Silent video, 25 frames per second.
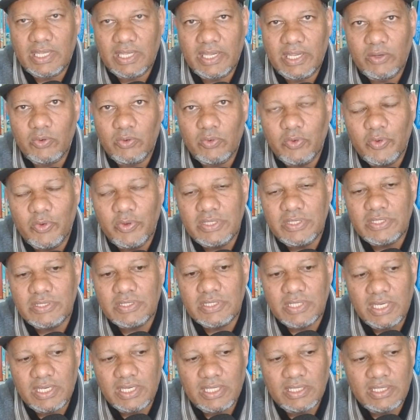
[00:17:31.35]
I always
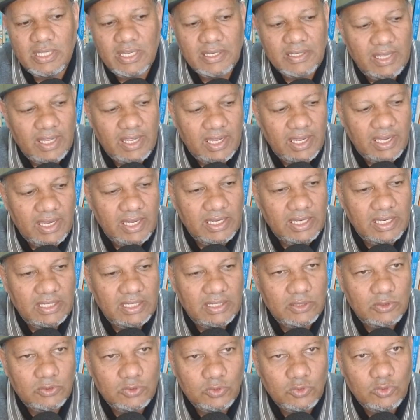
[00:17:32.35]
say that
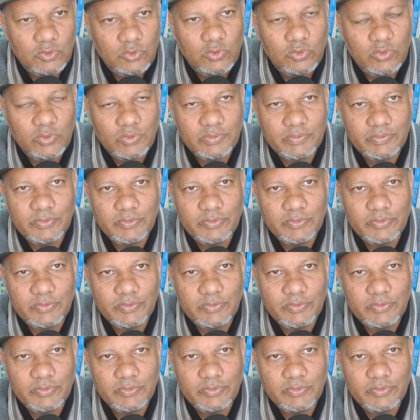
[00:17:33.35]
I do